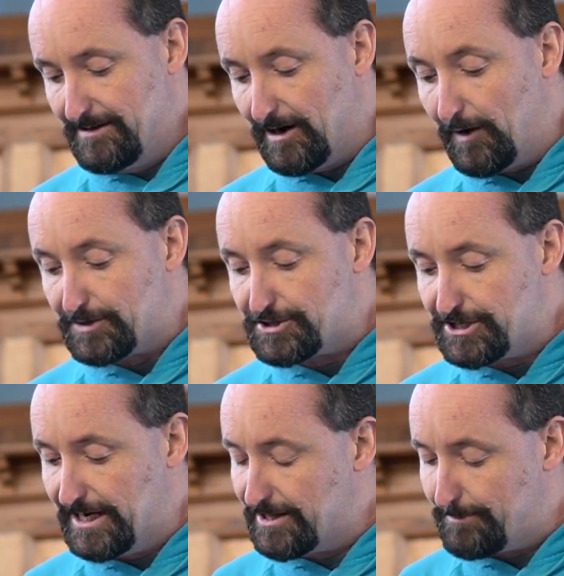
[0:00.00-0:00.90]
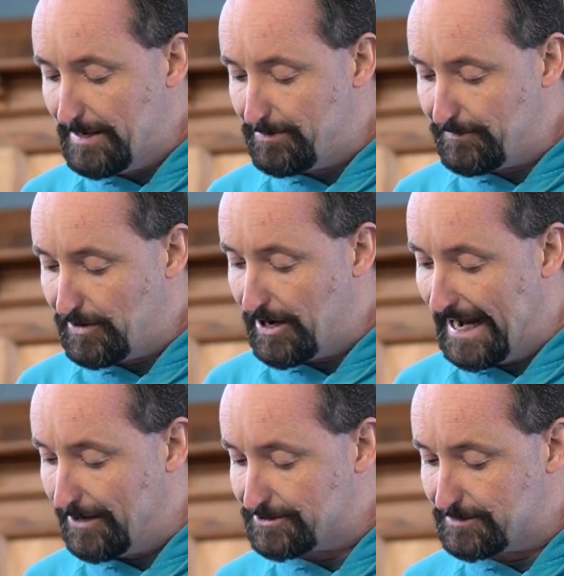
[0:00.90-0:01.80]
After she and the people of her
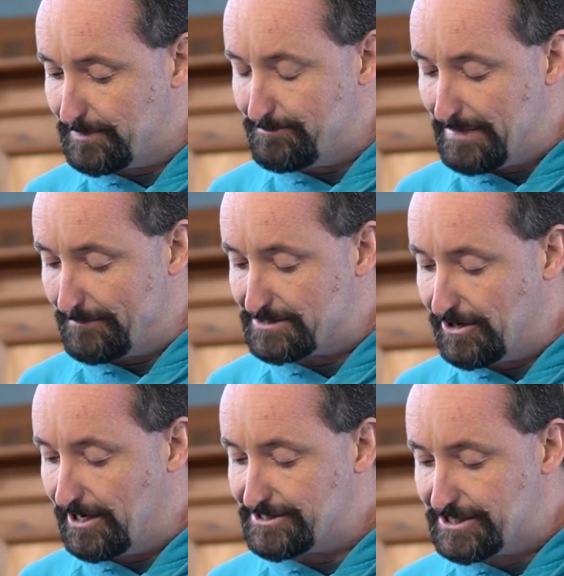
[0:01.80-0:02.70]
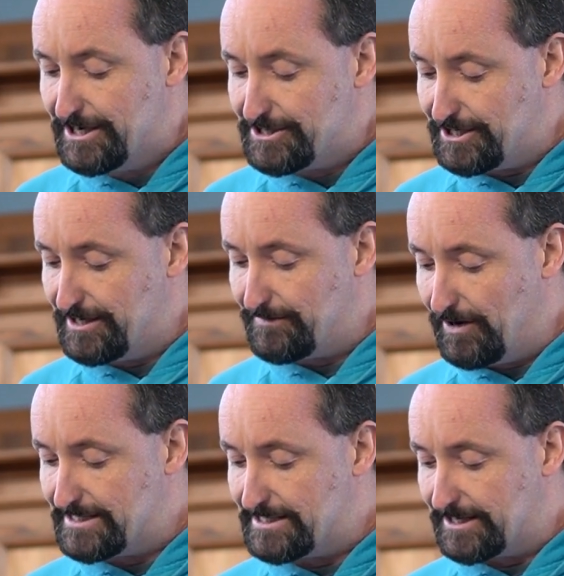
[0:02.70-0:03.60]
house had been baptized, she
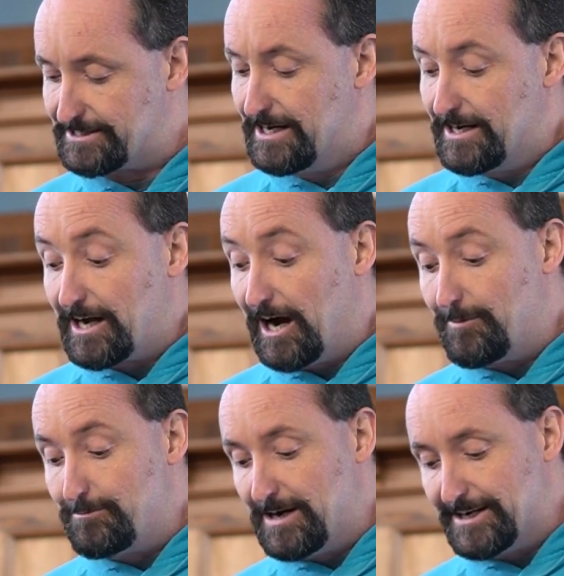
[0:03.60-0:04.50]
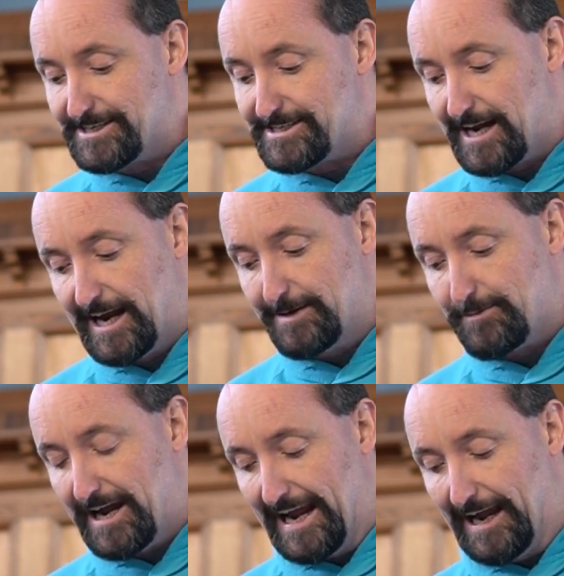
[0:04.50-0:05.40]
invited us, "Come and stay in
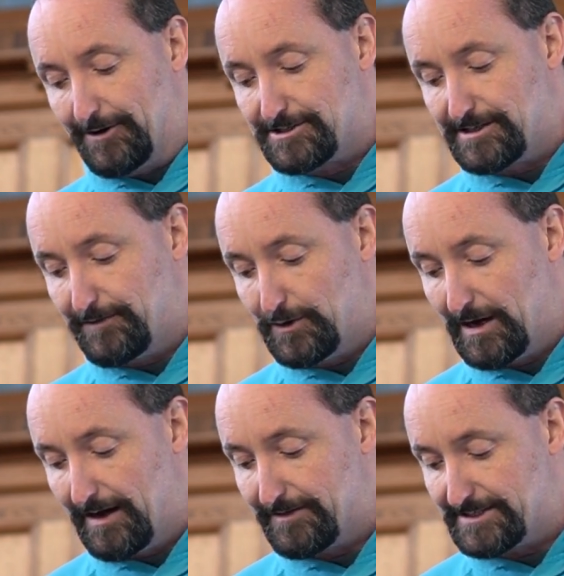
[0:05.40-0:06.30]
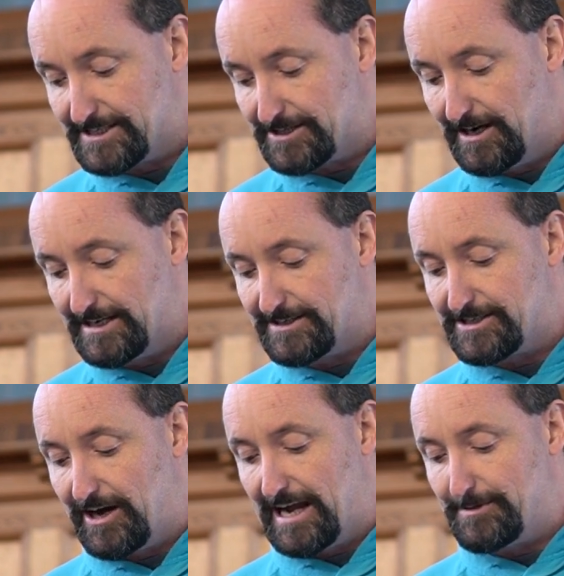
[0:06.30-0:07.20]
my house if you have decided that
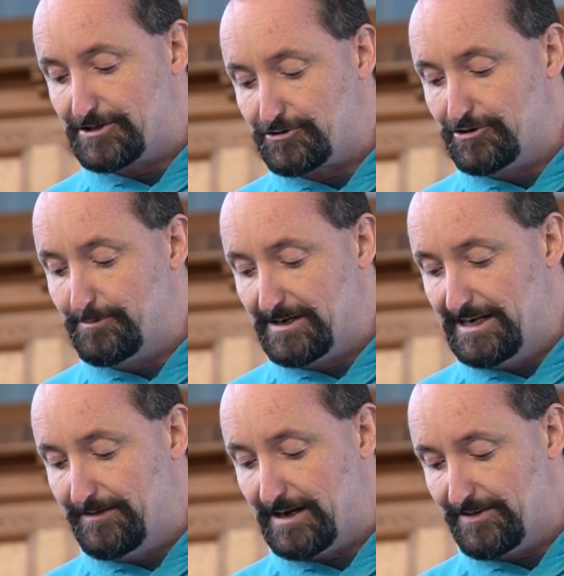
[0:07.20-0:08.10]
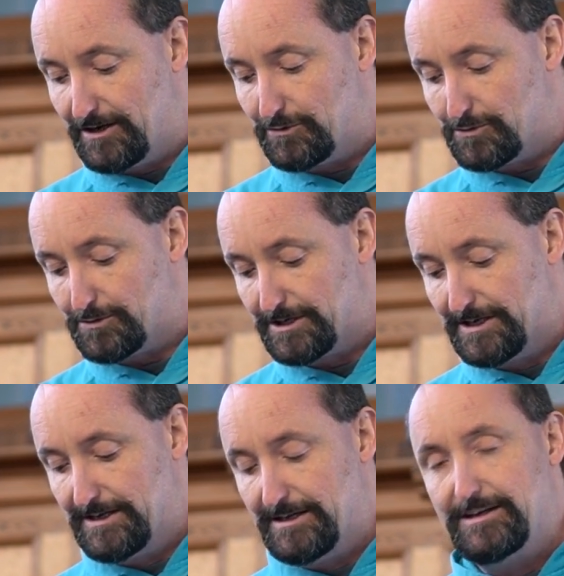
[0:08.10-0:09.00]
I am a true believer in the Lord."
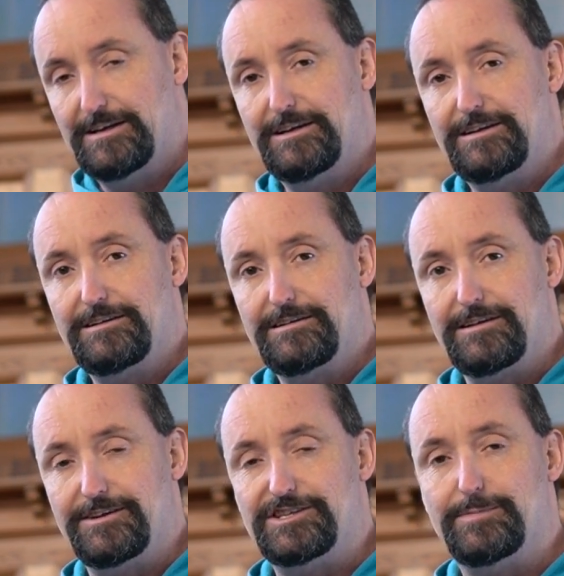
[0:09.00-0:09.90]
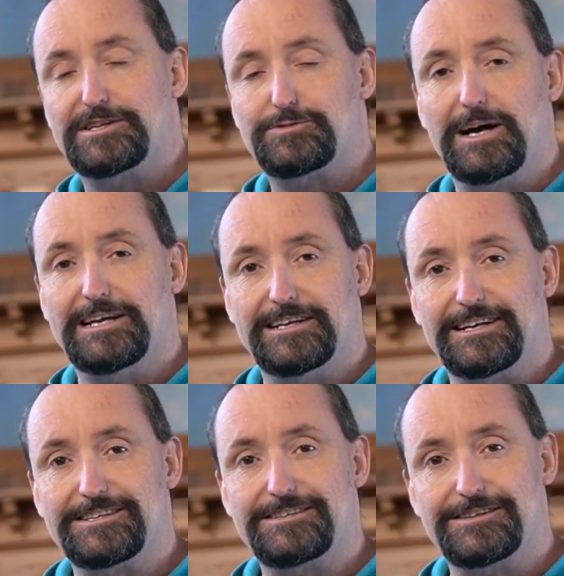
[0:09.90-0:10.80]
And she persuaded
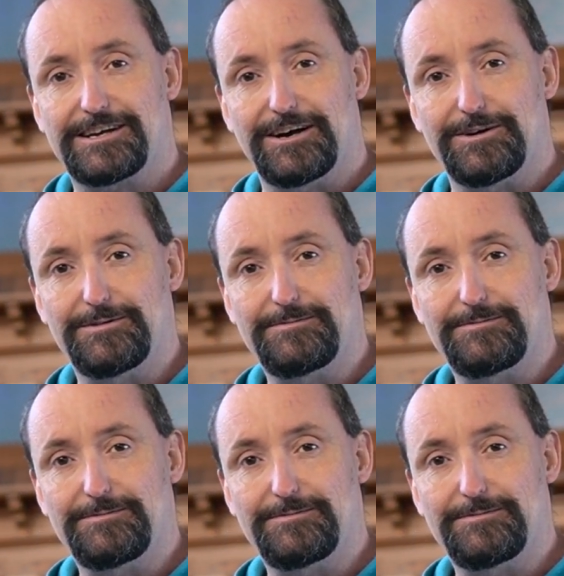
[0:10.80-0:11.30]
us to go.